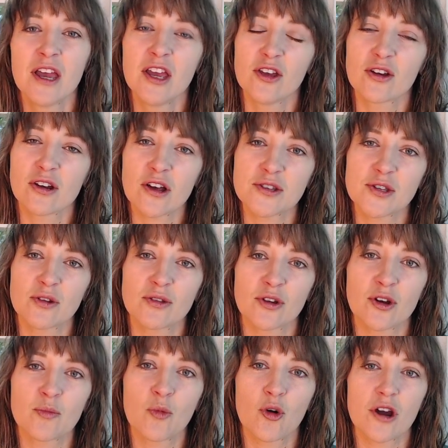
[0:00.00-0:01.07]
You can also
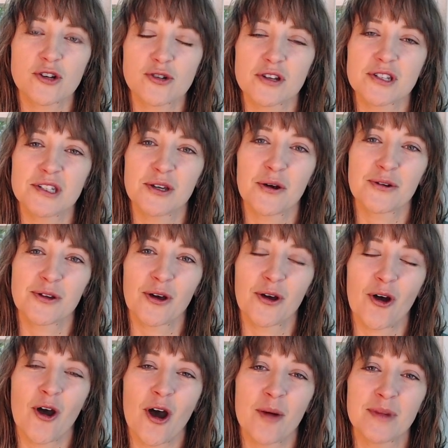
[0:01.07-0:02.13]
learn more at
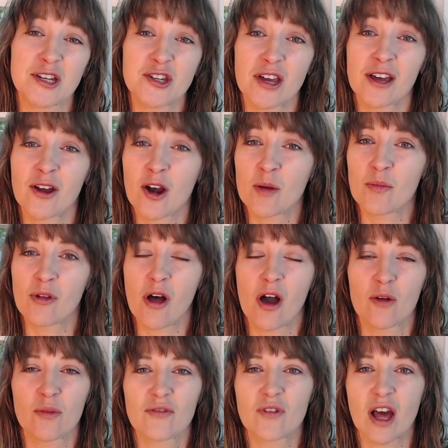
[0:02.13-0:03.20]
trustyoak.com and check out our
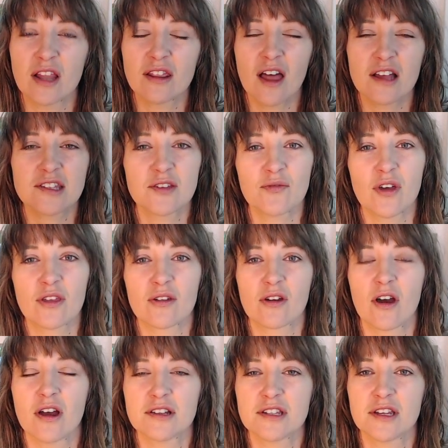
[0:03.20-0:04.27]
blog. We've got lots of other
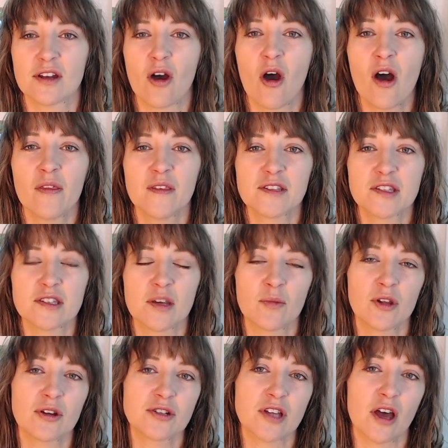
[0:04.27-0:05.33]
content on this
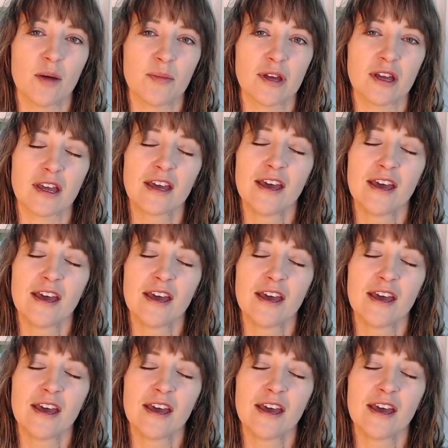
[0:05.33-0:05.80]
similar topic